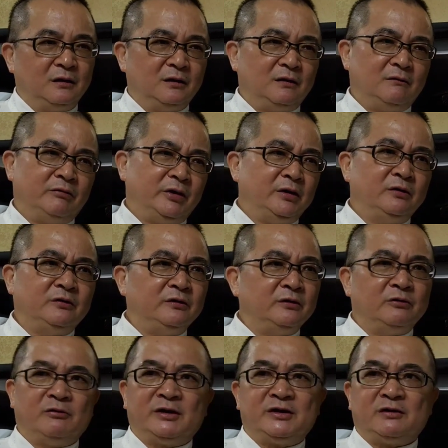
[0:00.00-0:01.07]
Yeah, well, you don't
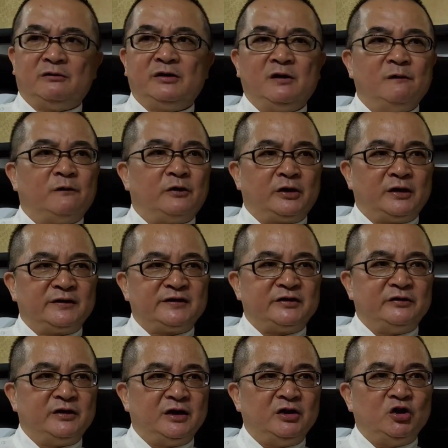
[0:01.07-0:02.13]
know what you're looking for. You're
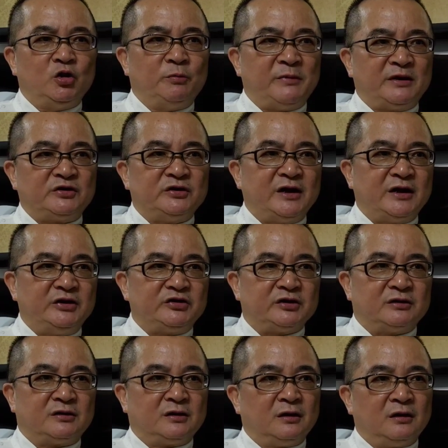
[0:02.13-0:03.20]
still in your
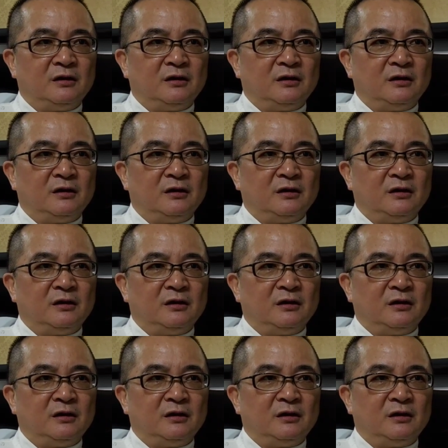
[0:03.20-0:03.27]
imagination.